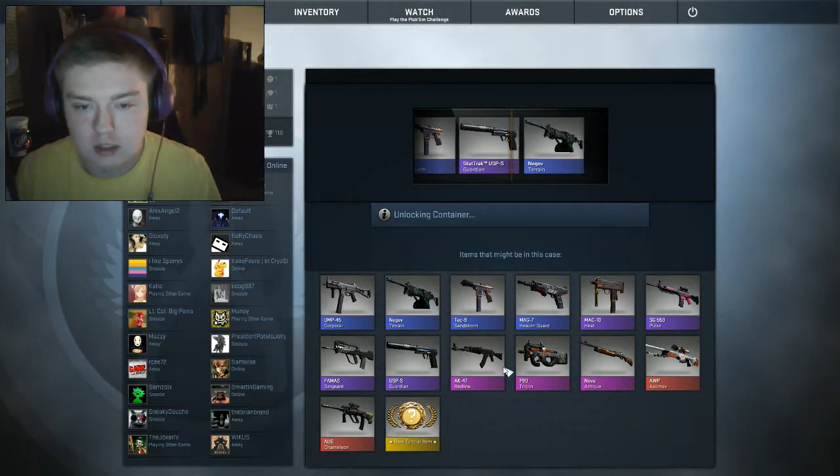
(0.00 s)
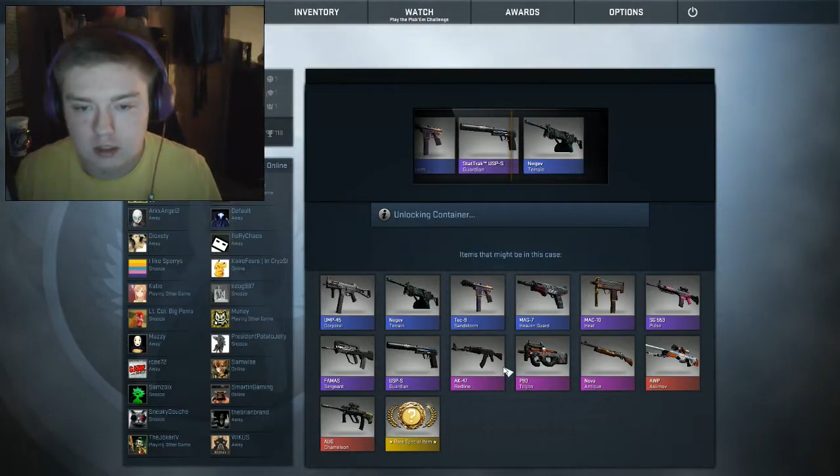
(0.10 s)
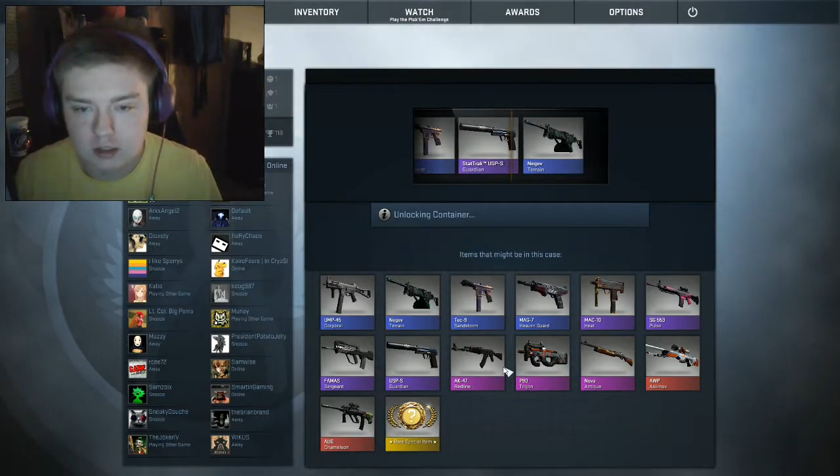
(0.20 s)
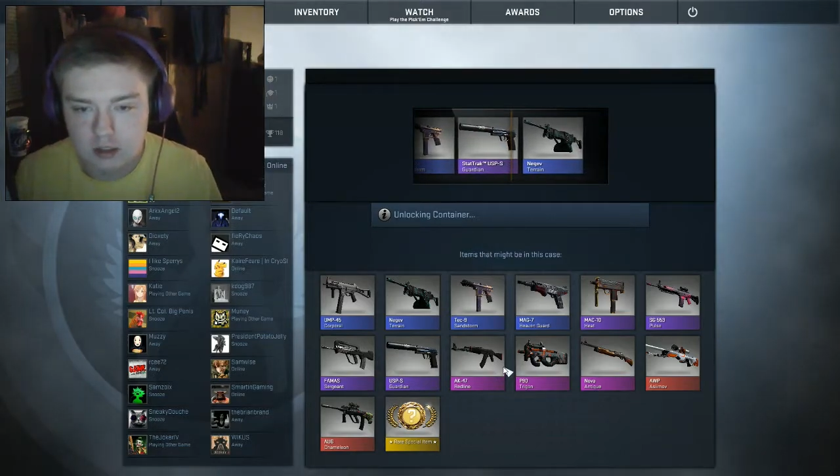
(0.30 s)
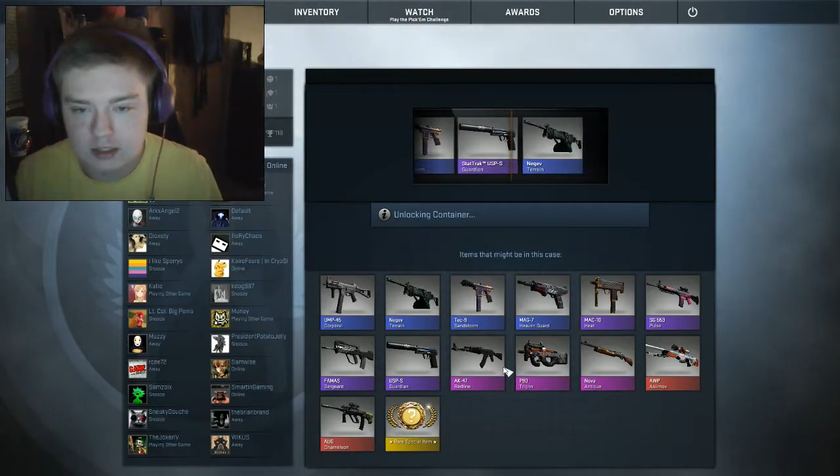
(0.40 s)
I
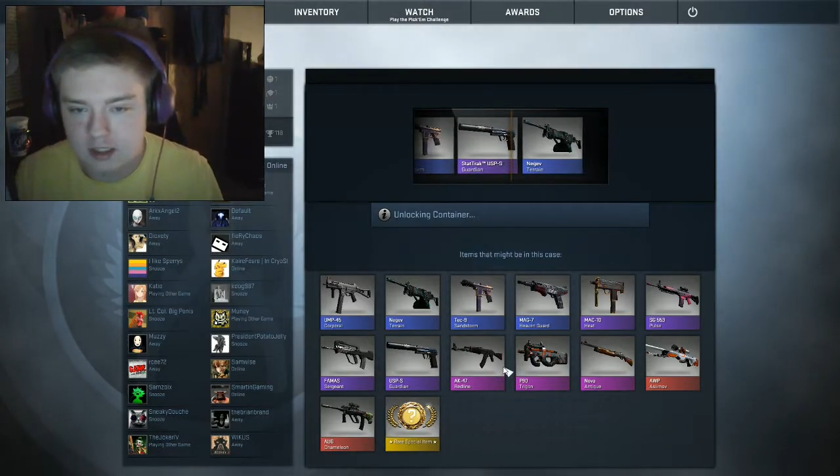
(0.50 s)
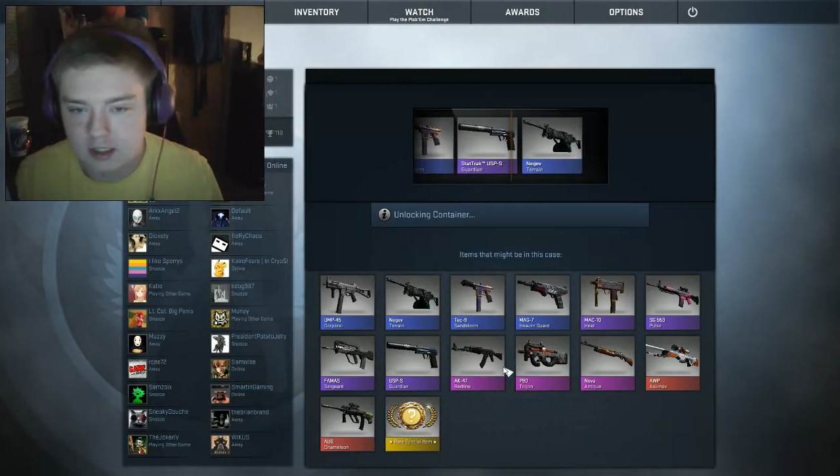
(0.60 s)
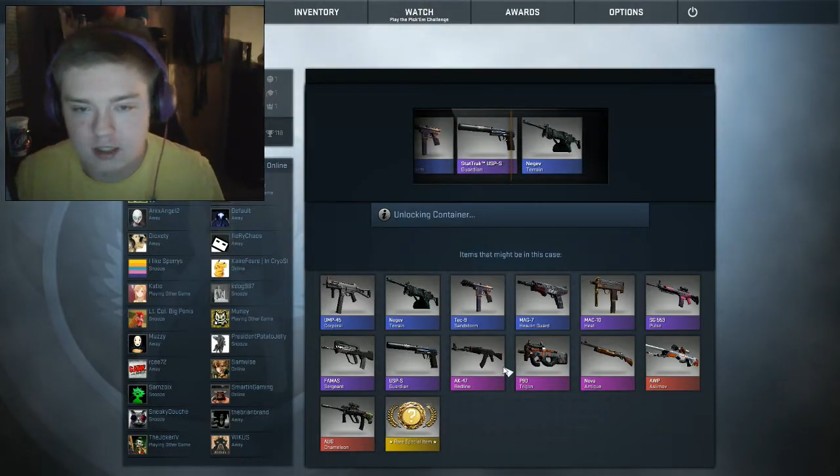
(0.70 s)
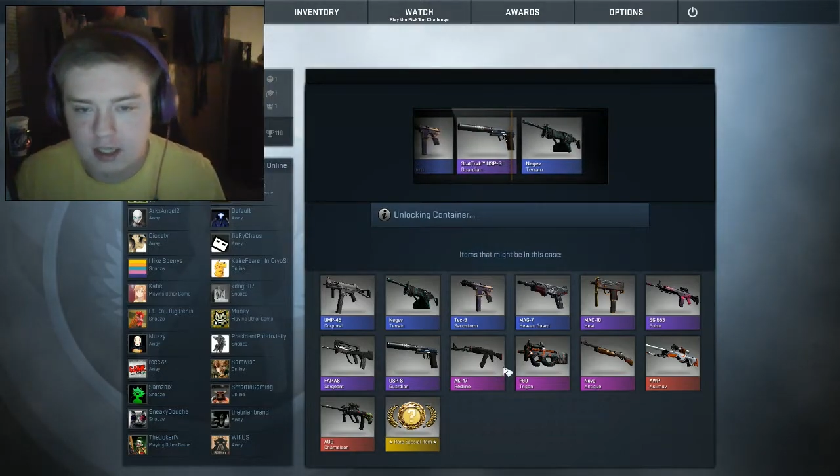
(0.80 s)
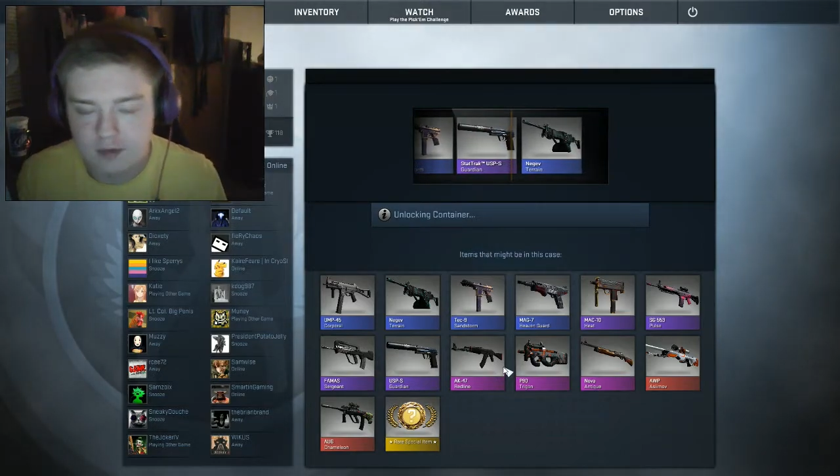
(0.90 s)
think I already
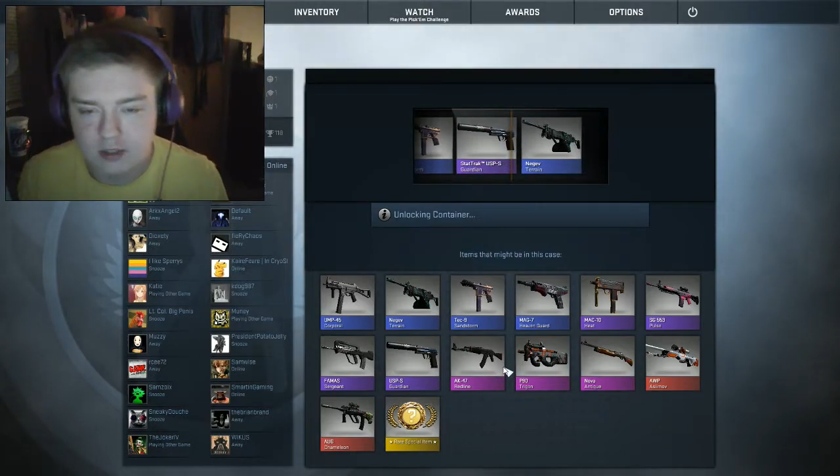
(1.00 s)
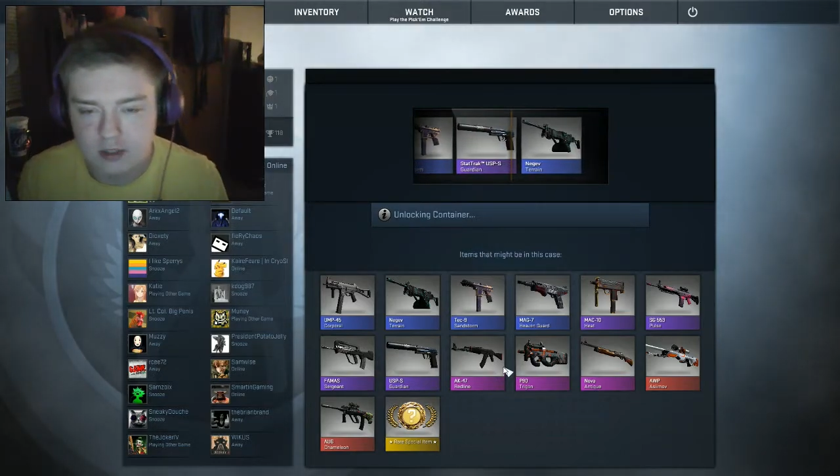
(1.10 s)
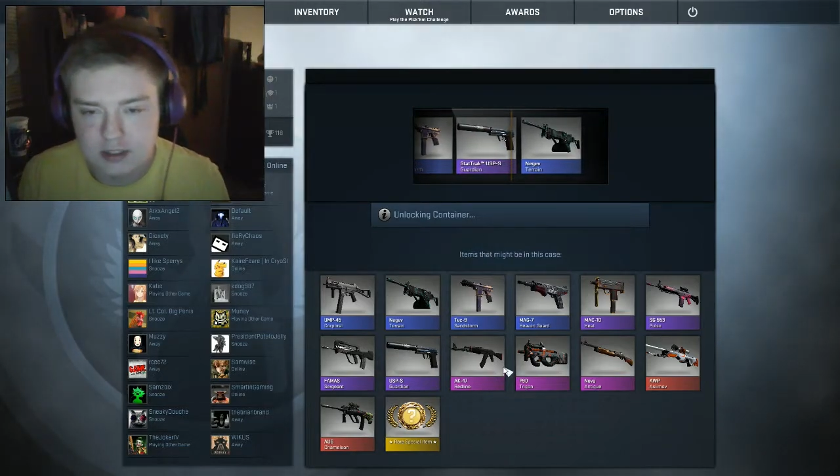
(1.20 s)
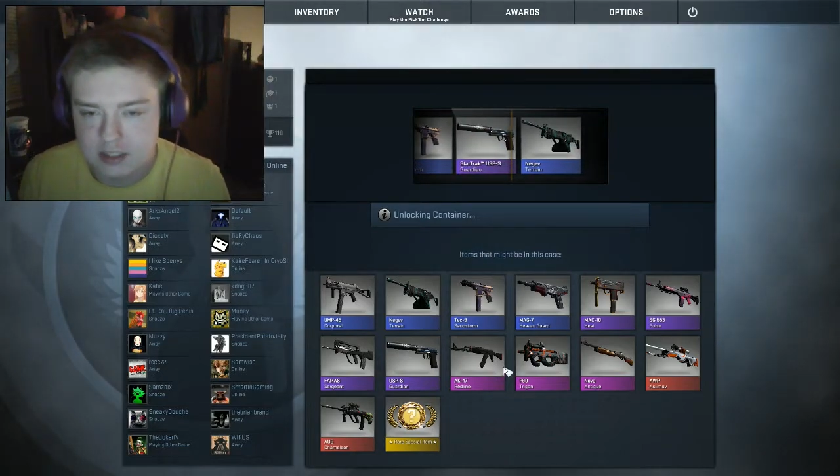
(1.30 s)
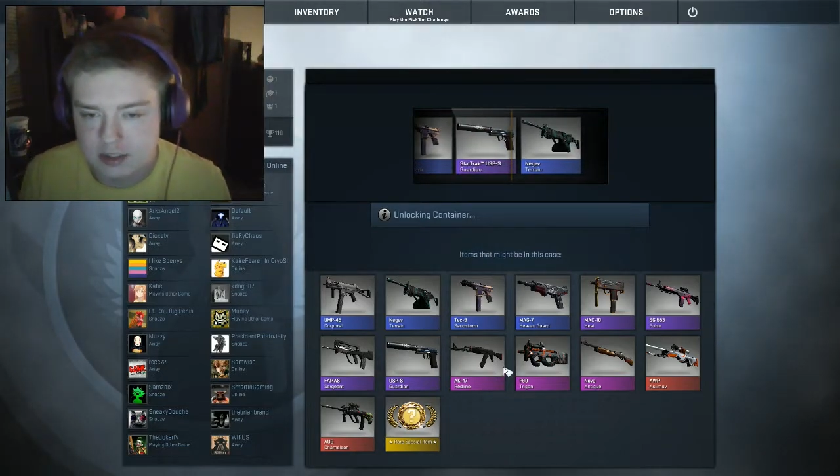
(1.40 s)
have one of these
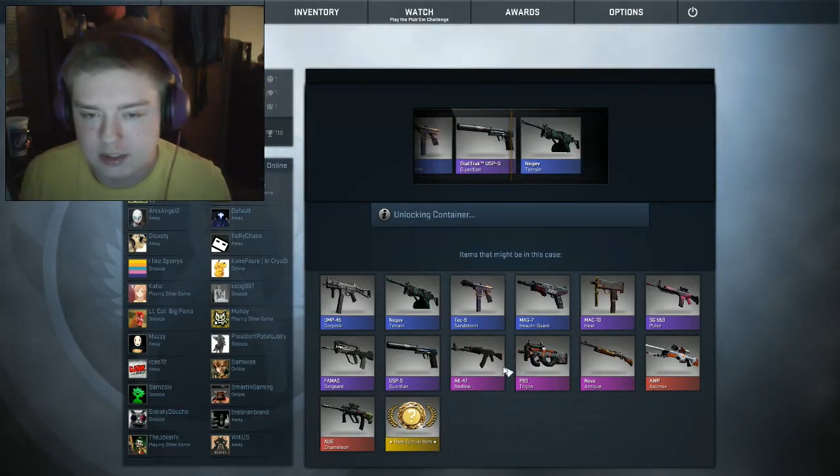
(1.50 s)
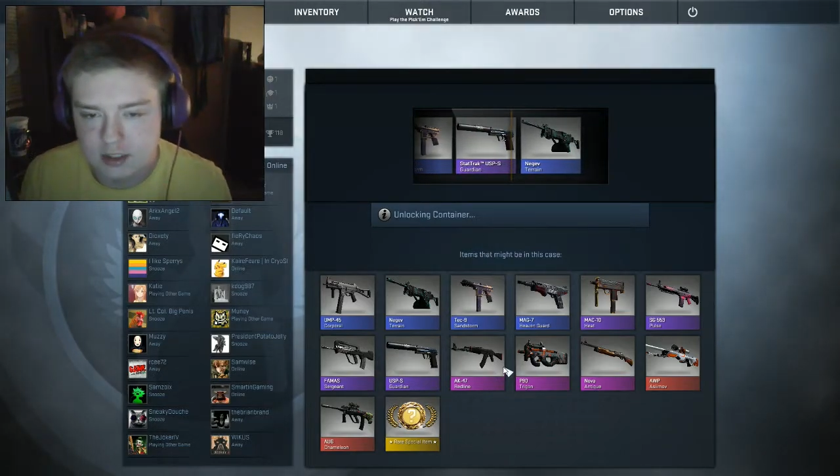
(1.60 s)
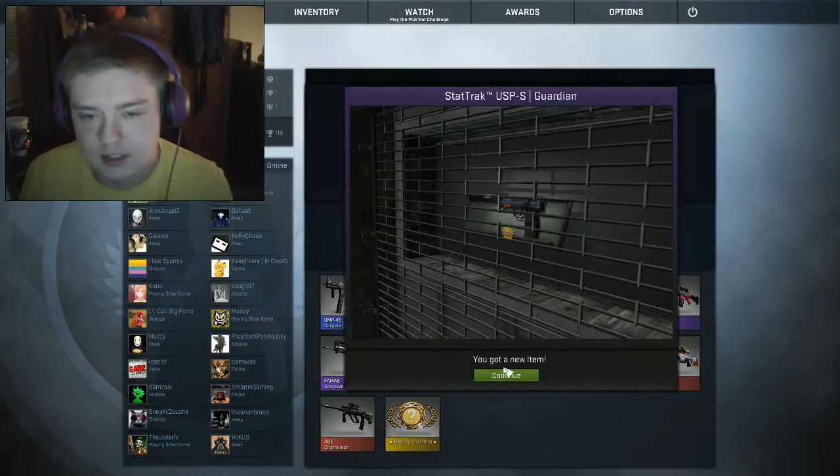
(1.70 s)
actually.